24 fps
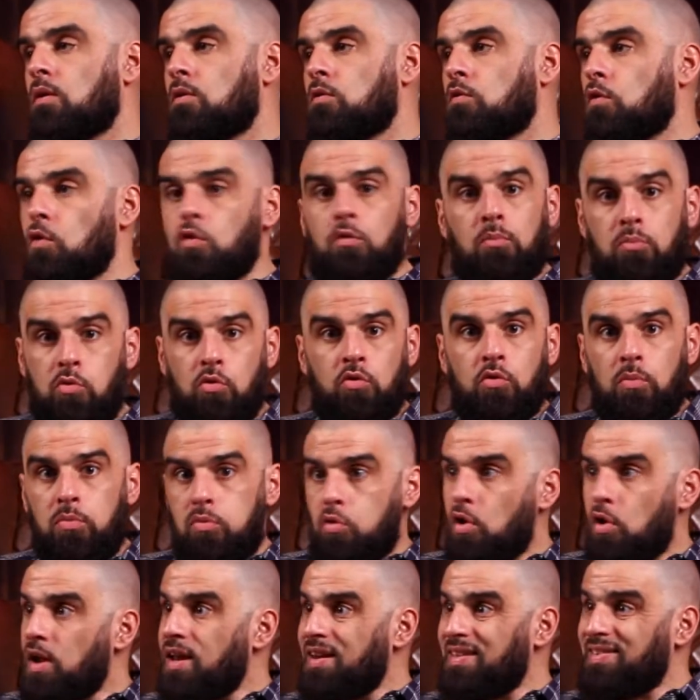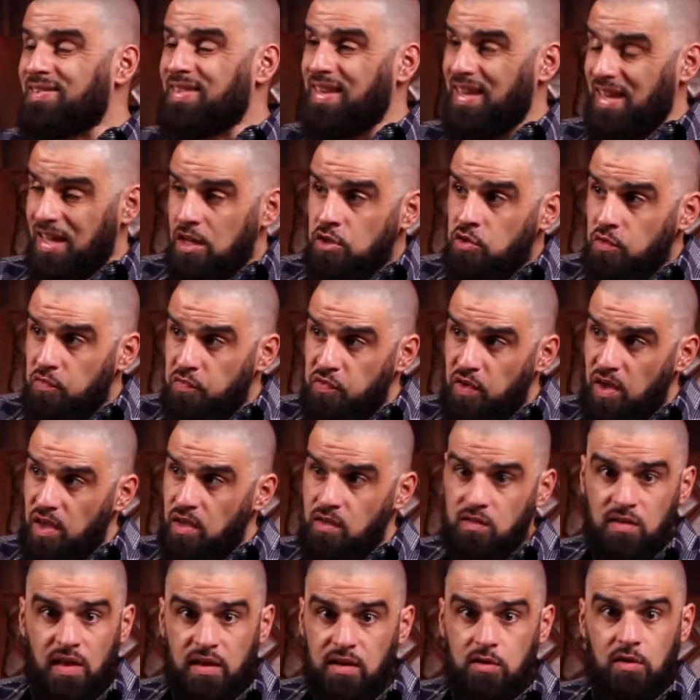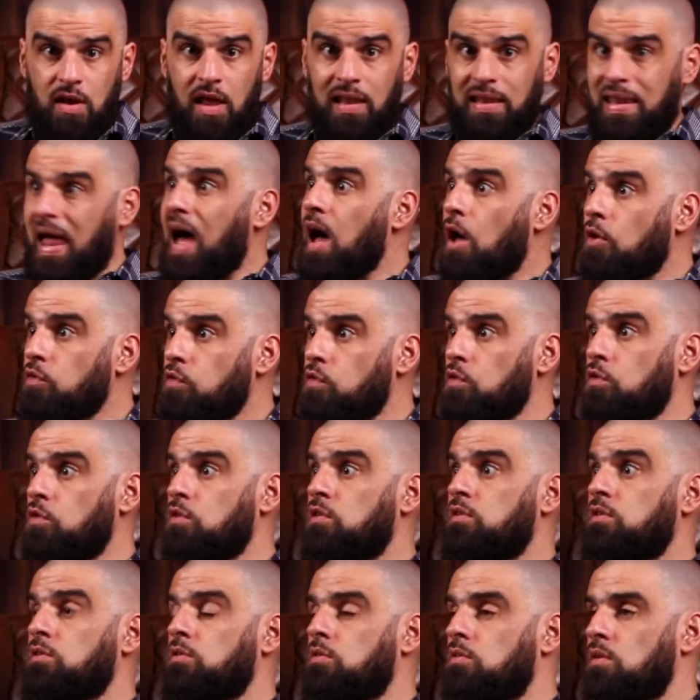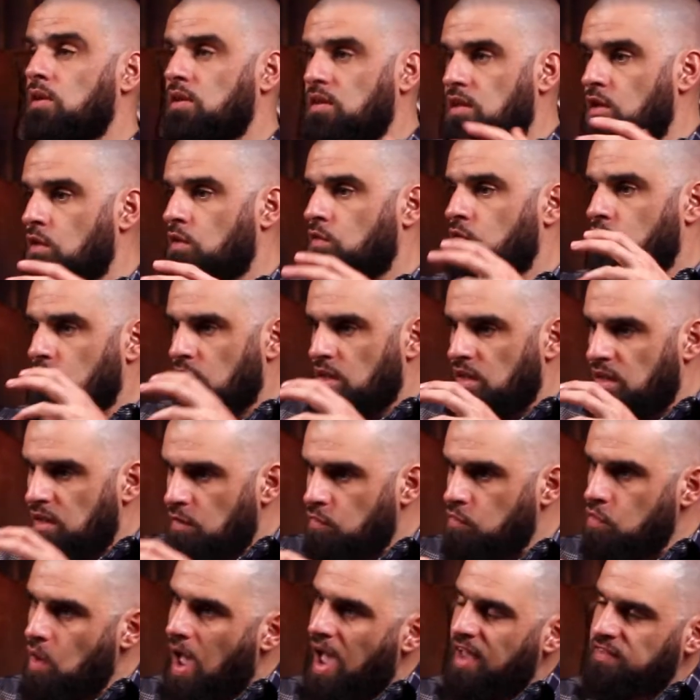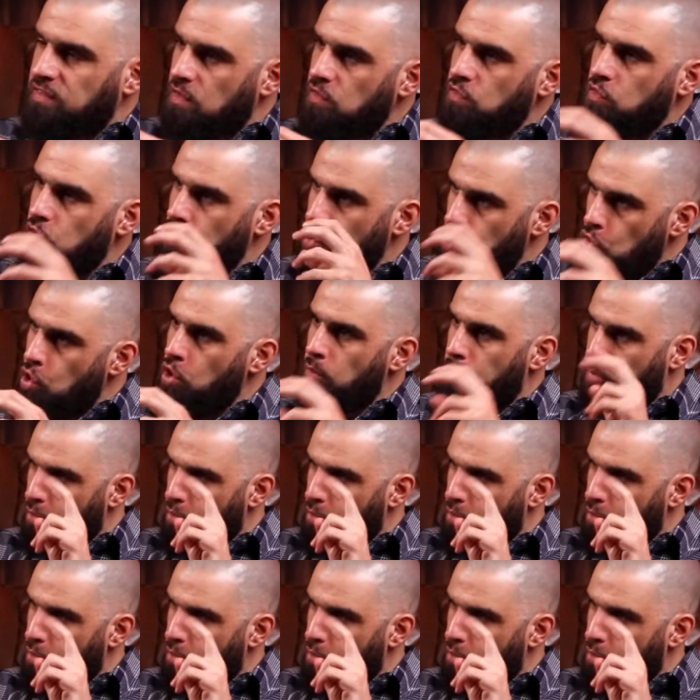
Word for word: So the, the brain is the interface that allows you to, gives, it gives you access to your